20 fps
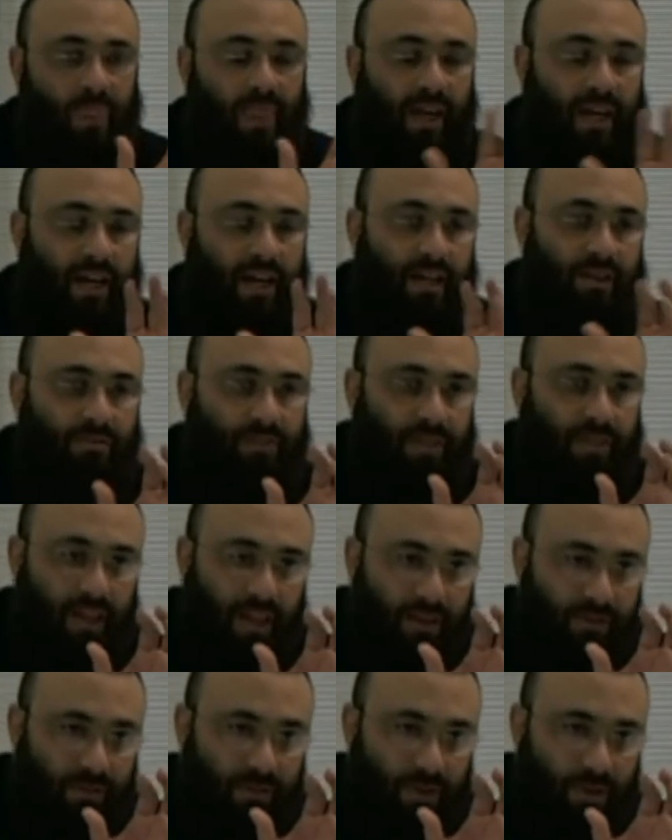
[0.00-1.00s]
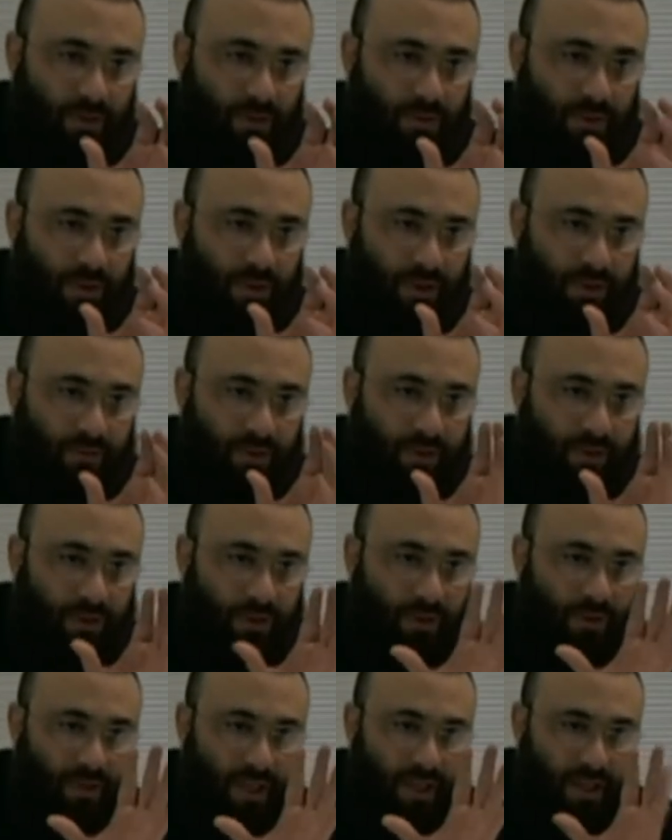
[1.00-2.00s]
And if you
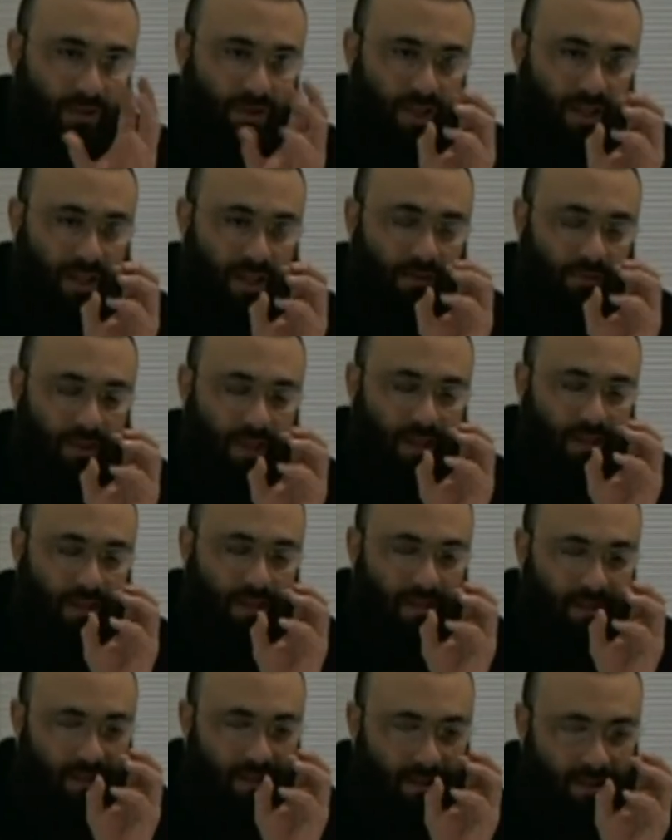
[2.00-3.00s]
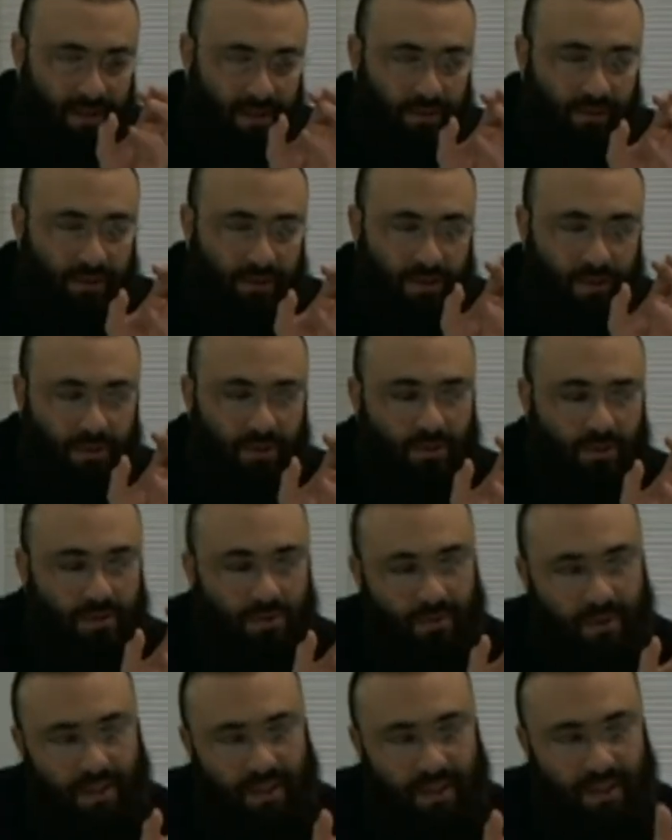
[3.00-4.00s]
don't achieve that servitude
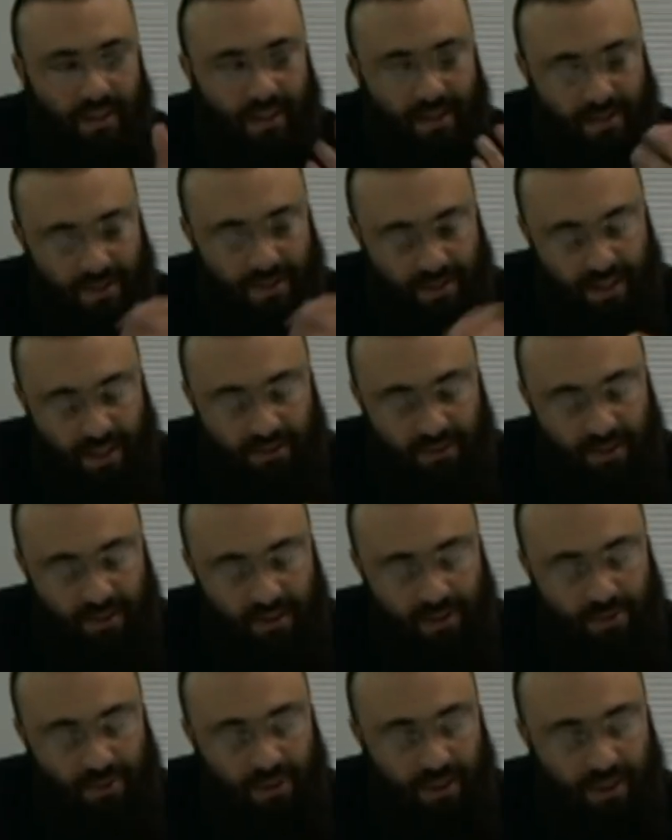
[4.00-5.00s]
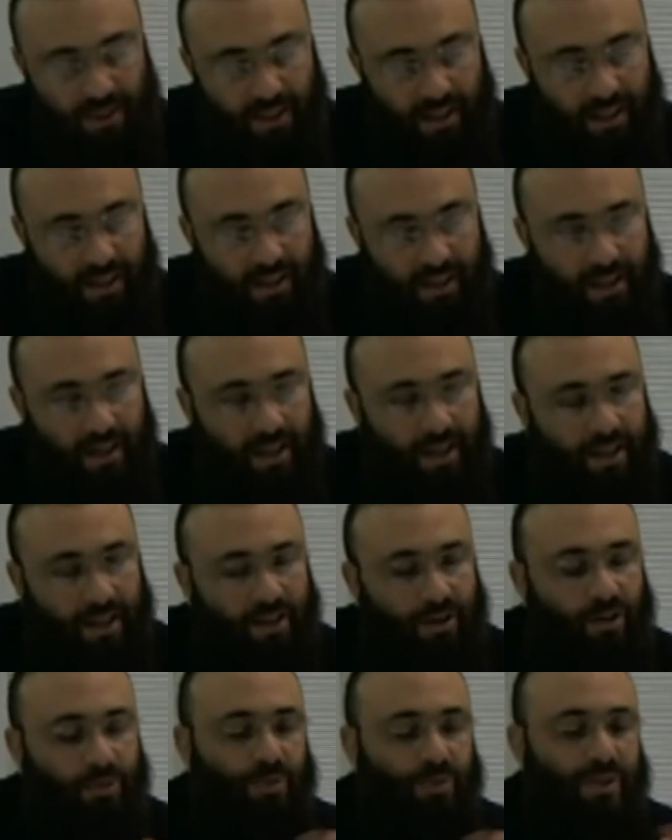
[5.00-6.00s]
to Allah, slavery to Allah,
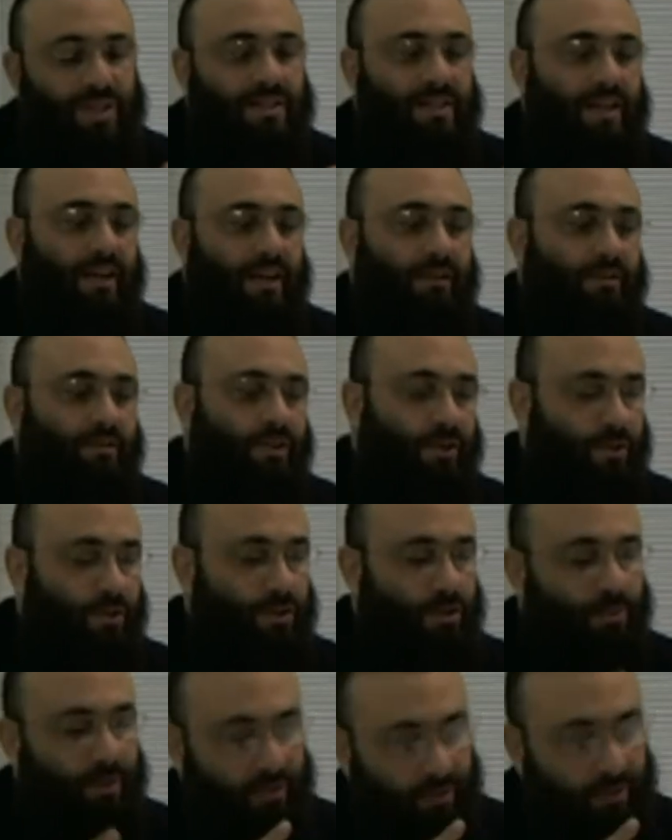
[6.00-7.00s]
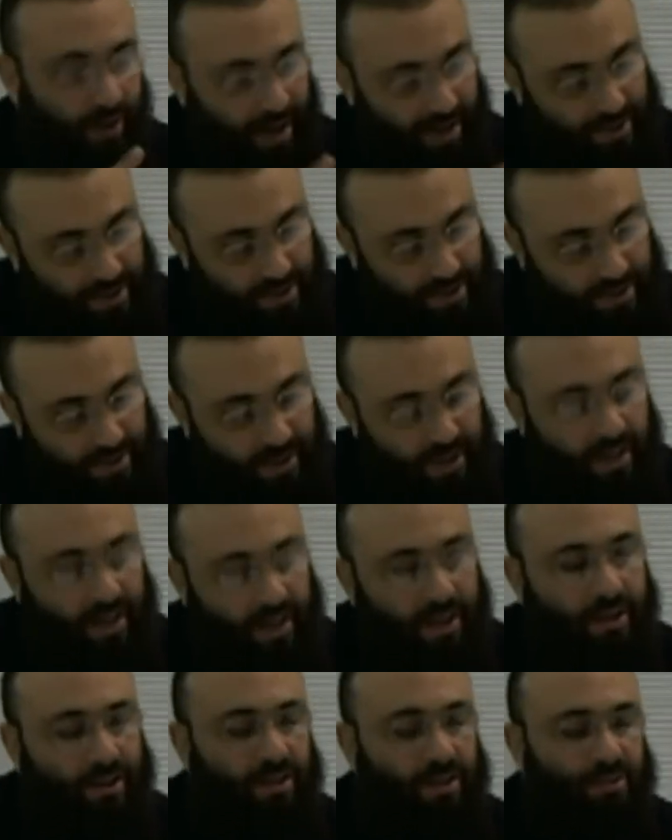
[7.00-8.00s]
you'll be slave of your supervisor,
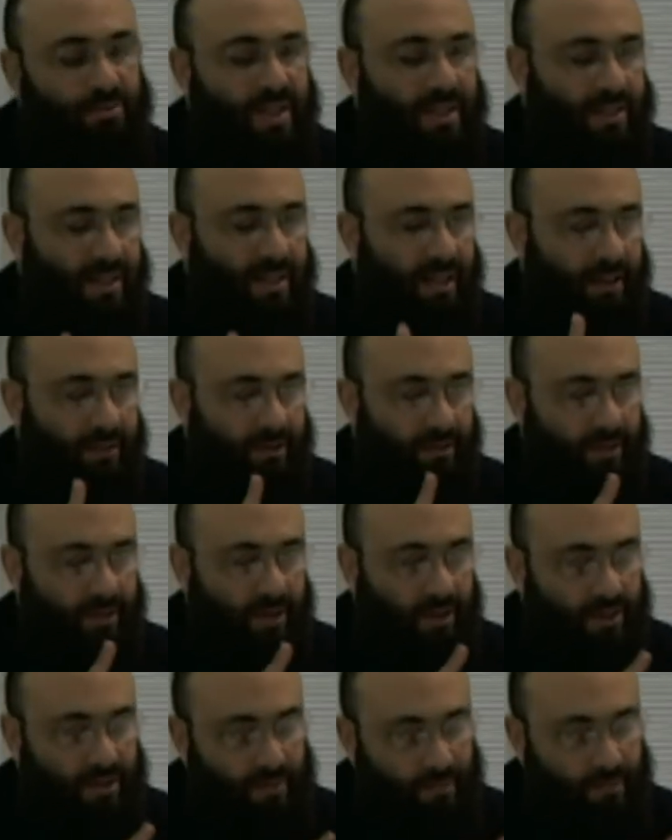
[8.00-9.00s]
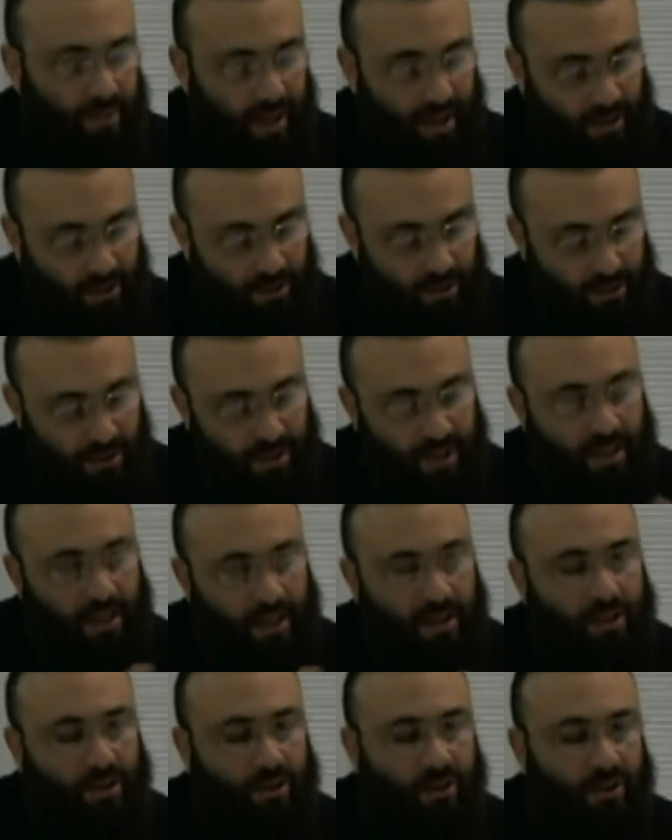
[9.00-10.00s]
you'll be slave of your spouse,
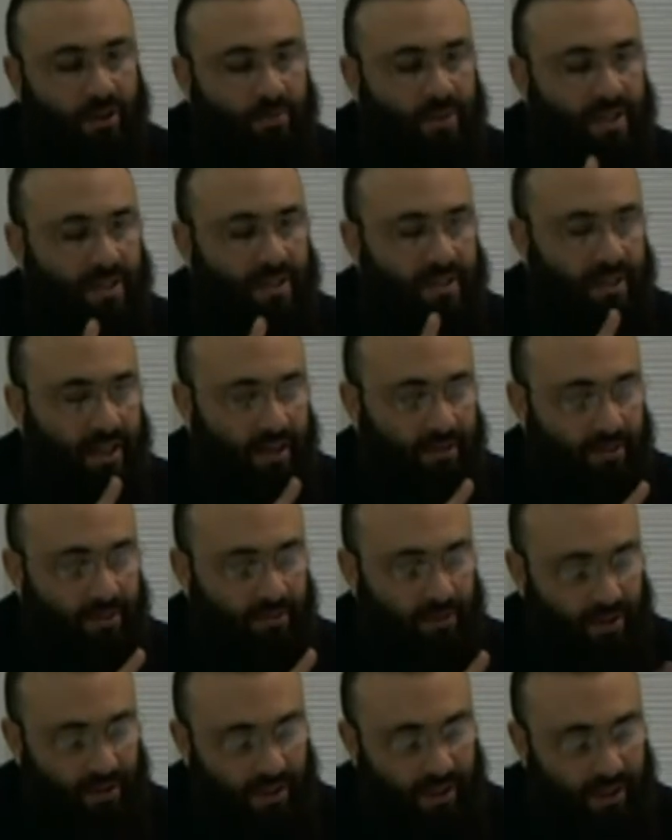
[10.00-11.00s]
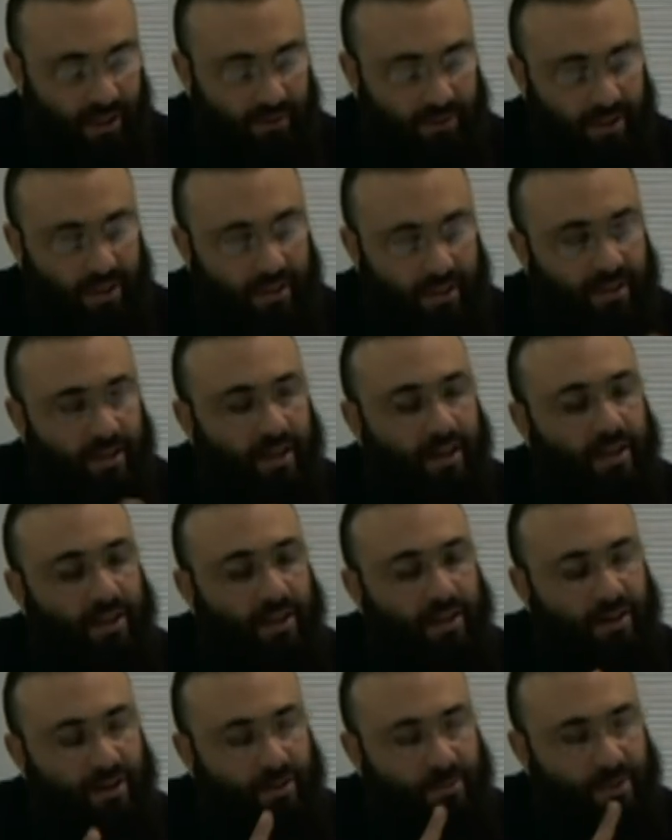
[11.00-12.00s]
you'll be slave of your lover,
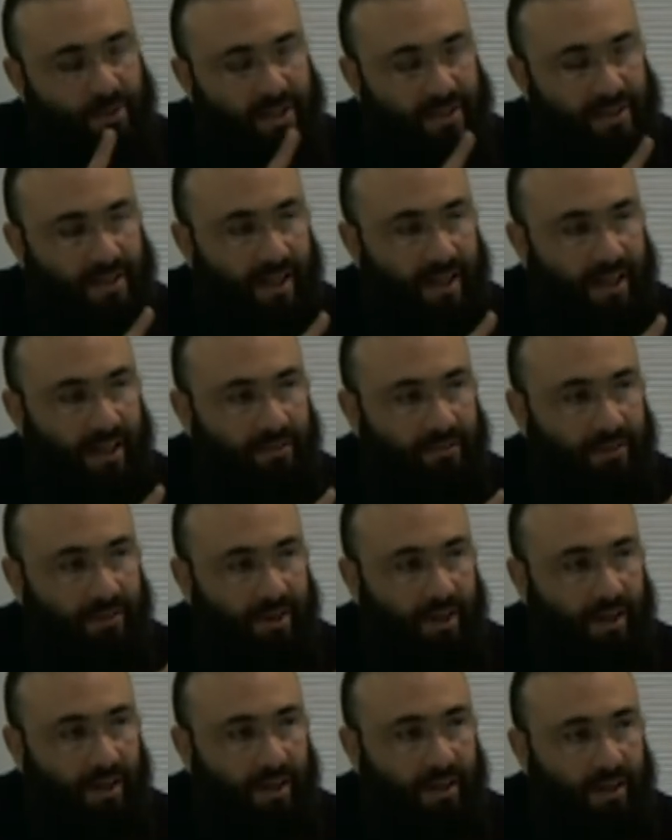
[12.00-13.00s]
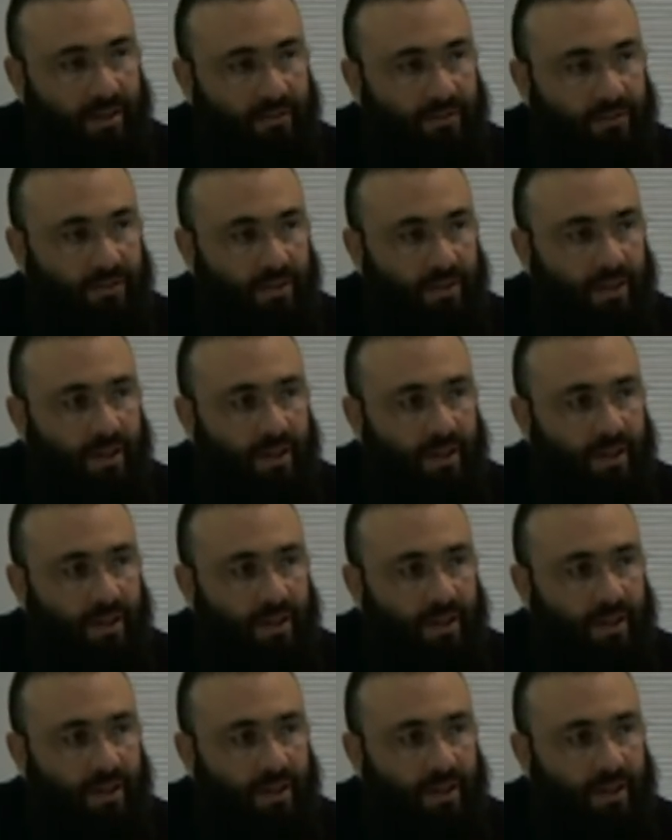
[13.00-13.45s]
you'll be slave of